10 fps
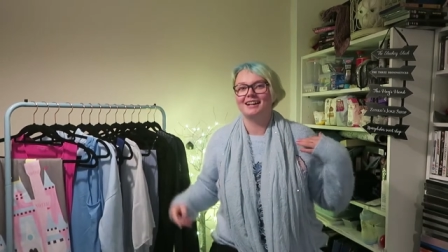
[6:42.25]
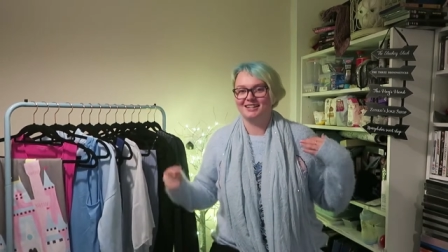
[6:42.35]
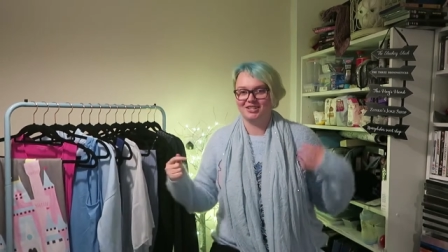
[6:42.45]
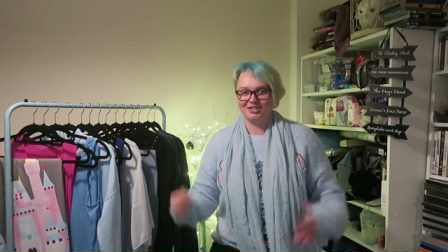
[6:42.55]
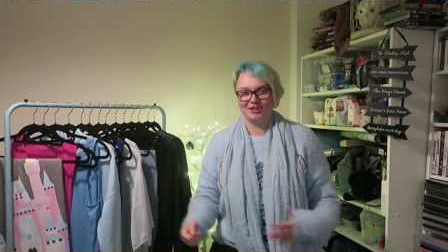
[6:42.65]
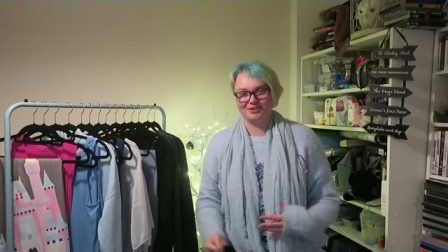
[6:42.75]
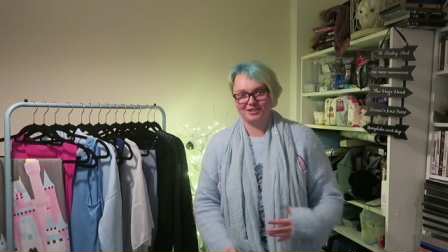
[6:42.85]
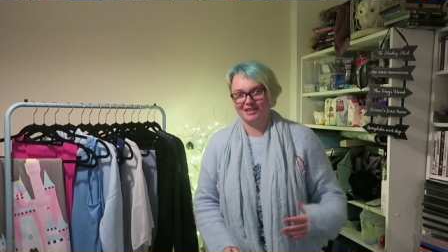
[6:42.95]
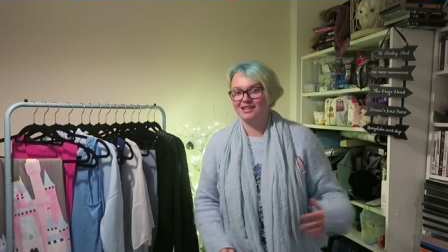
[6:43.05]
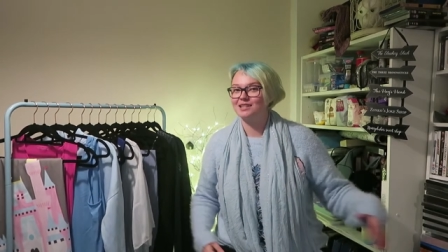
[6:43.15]
and she
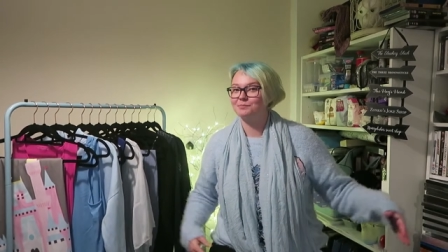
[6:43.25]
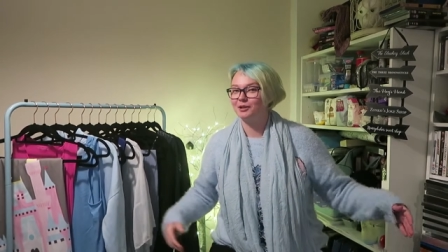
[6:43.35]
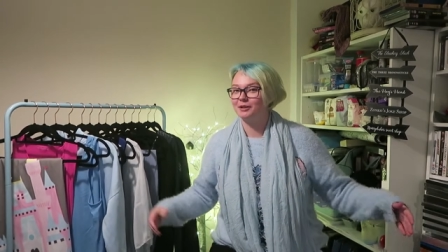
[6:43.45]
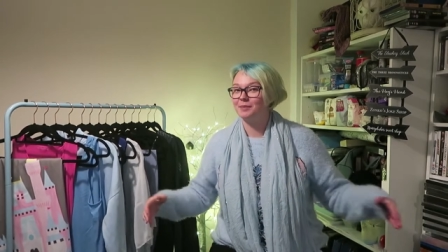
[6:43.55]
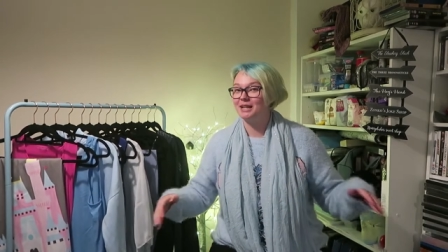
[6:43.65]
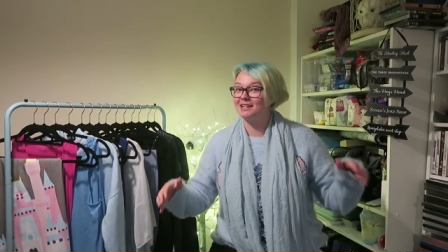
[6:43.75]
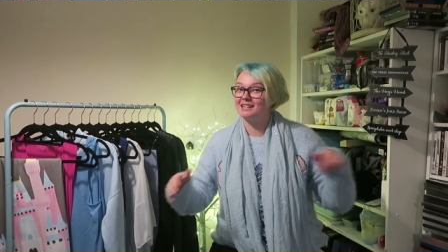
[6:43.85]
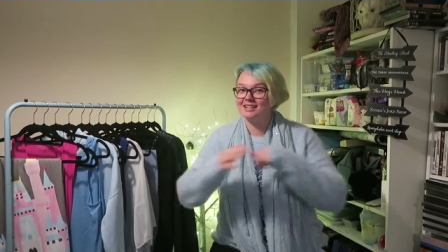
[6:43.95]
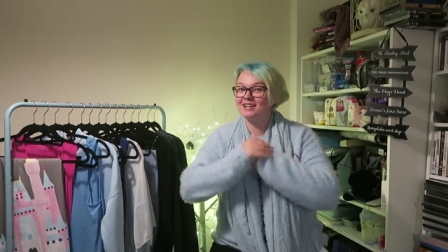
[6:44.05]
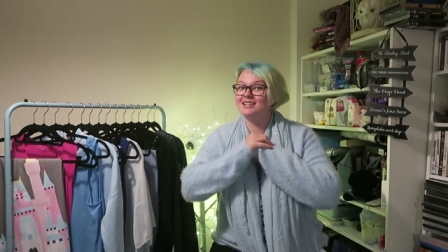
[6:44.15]
knows this, but pink
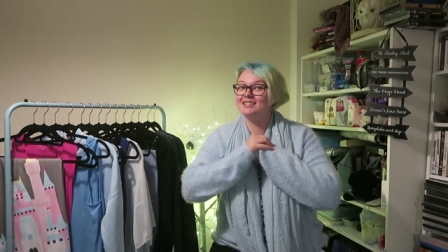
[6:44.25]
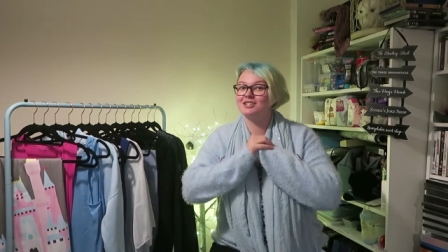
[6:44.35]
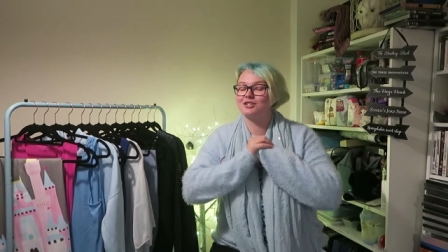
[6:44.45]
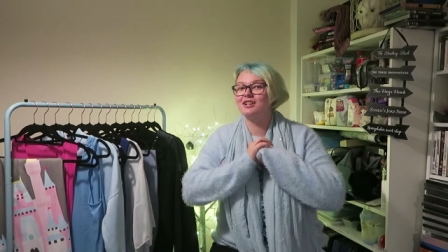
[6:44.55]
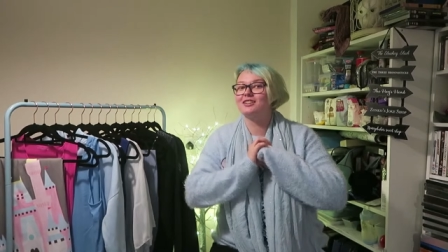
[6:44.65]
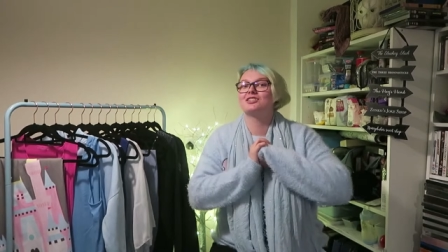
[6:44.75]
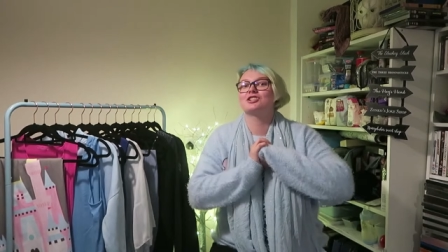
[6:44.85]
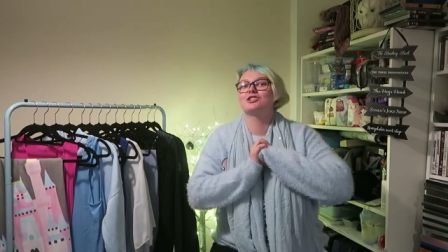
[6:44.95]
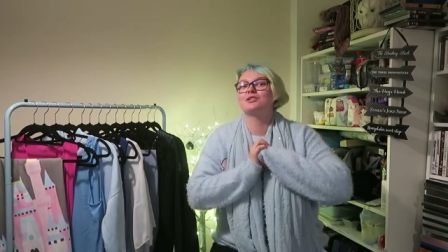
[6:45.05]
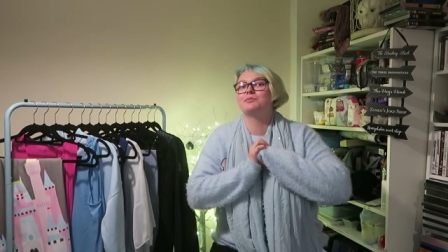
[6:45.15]
is hers, so I think
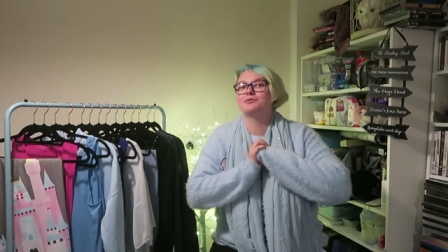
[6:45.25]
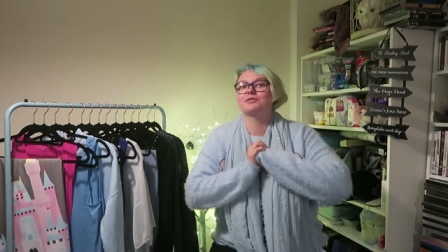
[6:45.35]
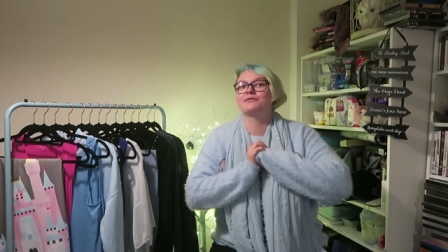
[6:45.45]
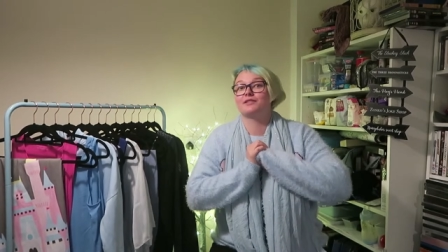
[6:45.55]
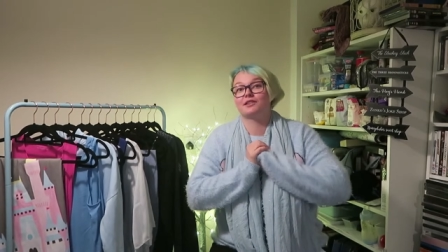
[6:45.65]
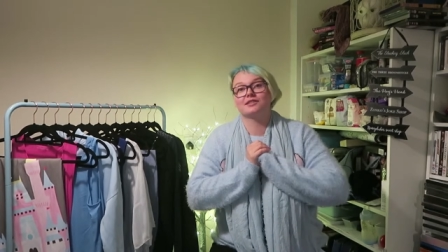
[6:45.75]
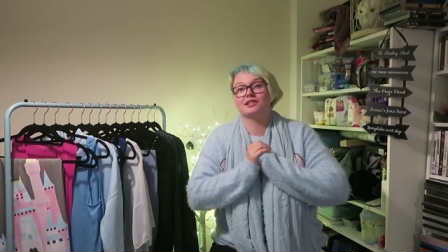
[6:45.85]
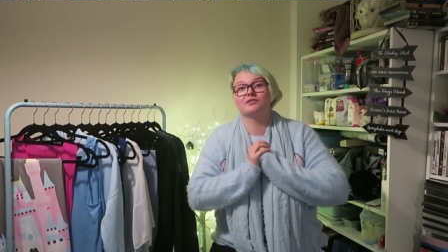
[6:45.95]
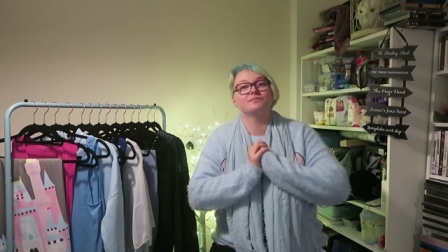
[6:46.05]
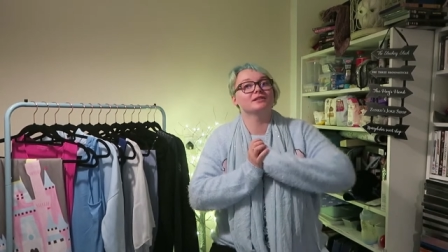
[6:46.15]
she actually bought it for
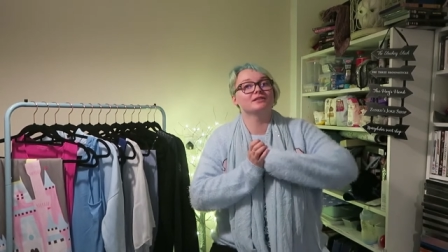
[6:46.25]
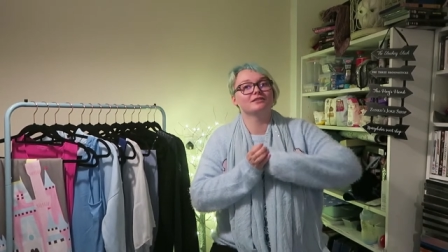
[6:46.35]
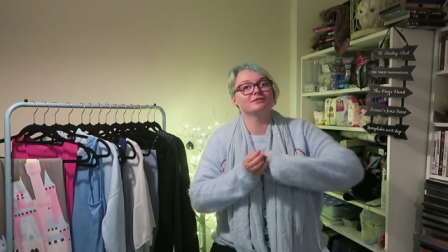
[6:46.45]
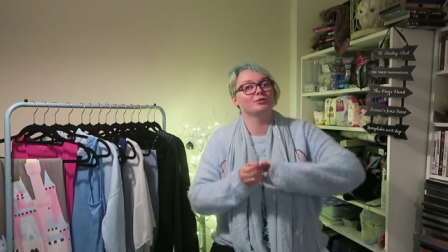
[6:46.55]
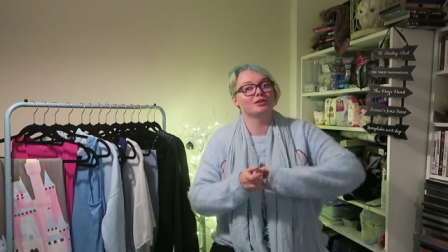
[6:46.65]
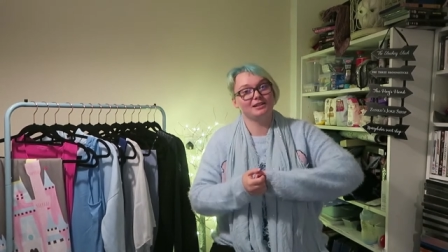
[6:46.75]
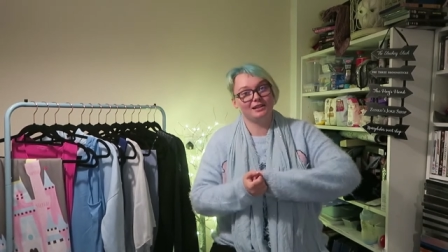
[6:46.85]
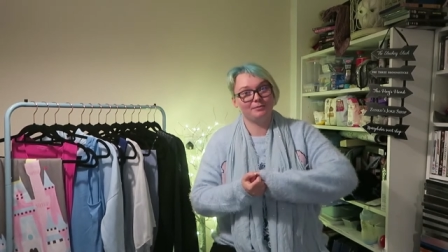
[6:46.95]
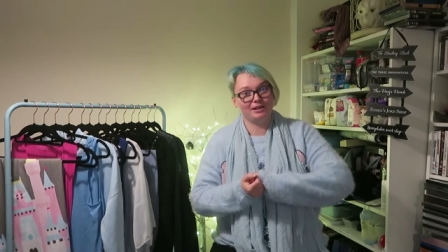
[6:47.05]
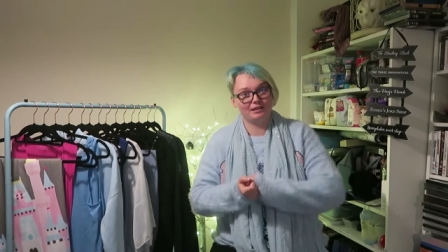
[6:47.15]
herself but wanted to
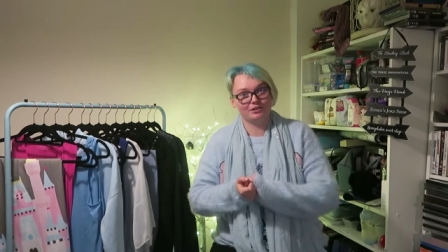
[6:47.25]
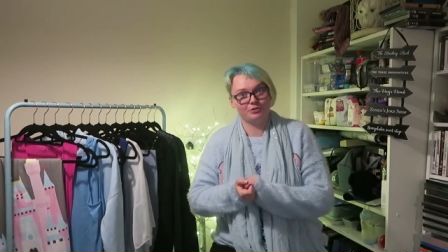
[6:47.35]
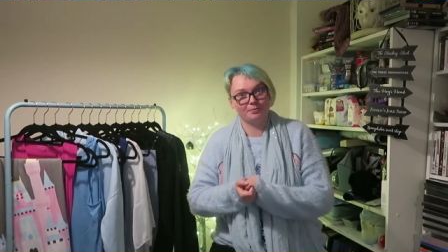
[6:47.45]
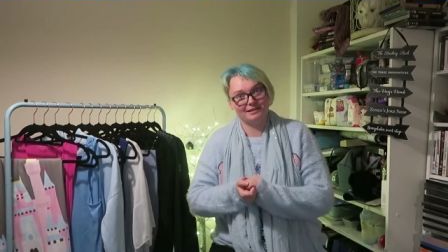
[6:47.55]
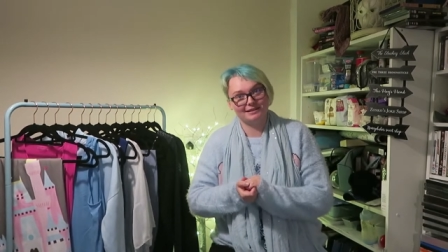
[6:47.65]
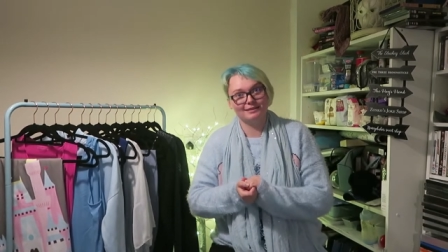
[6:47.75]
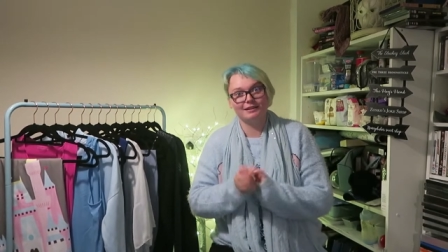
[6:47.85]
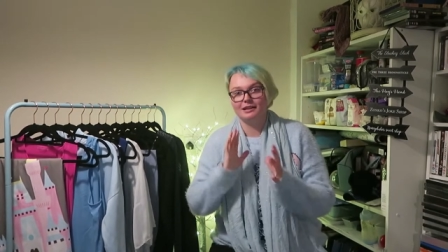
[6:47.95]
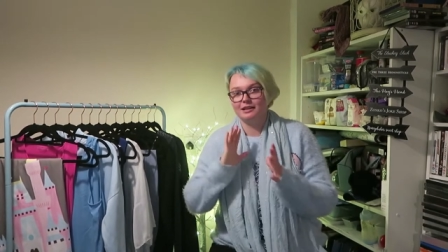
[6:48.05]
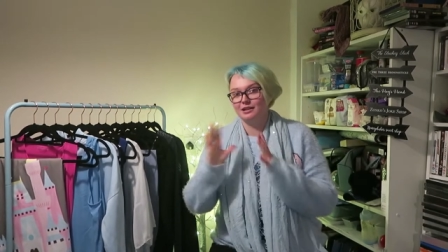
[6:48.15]
give me an extra present,
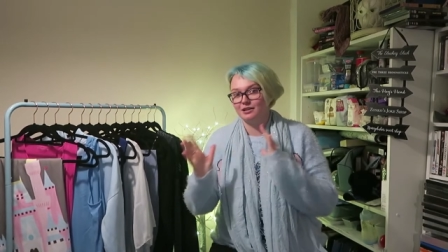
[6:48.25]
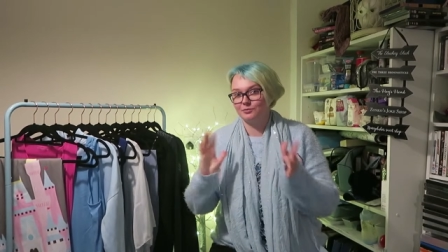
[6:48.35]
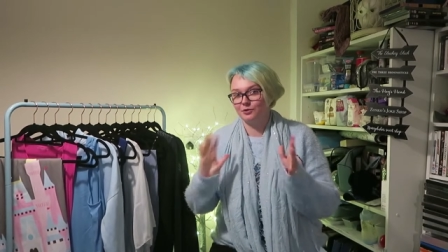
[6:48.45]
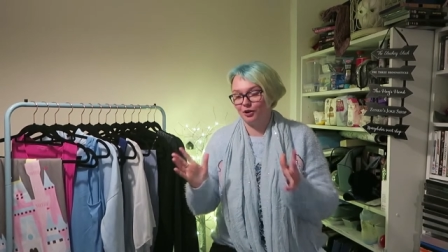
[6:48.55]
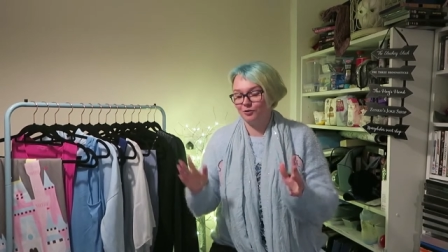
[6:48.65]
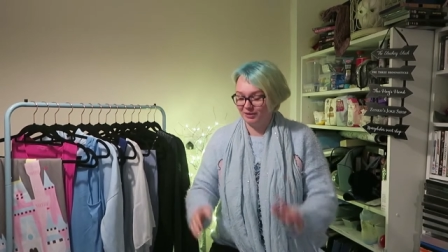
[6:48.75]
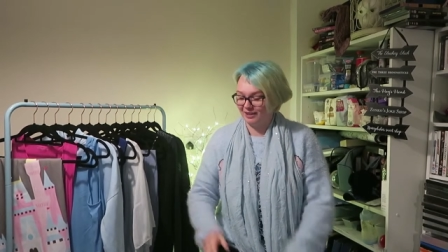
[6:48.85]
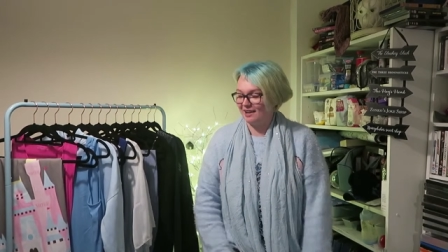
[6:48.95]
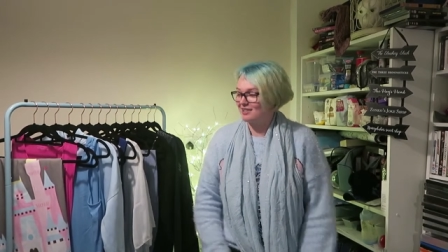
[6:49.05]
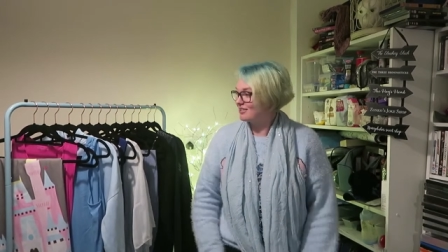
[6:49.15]
so we'll go with
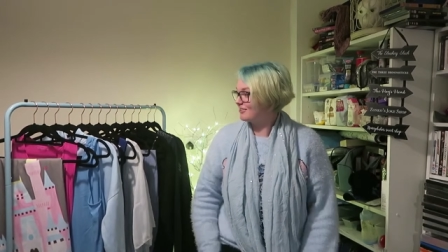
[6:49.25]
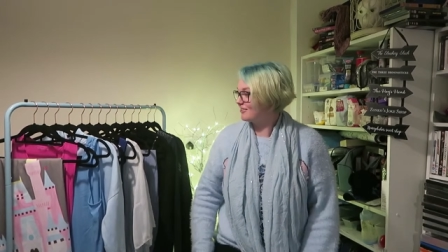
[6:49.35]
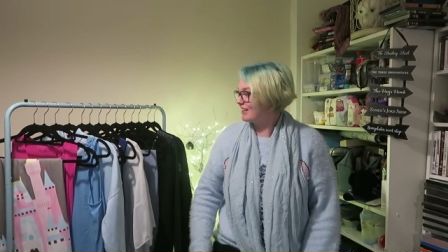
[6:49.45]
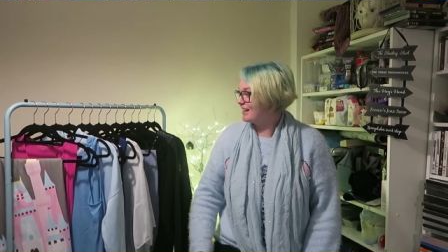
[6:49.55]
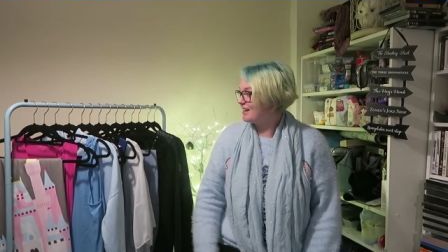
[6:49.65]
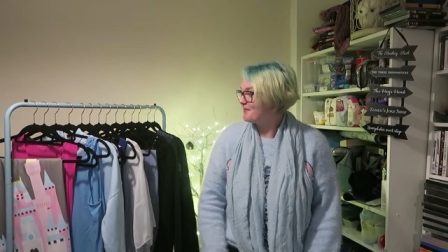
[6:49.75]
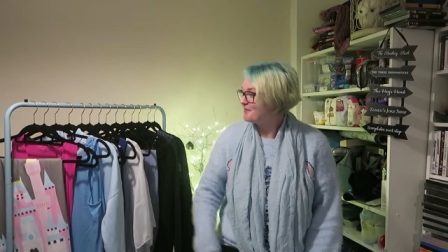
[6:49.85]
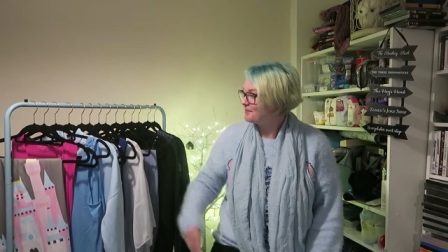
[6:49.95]
that story.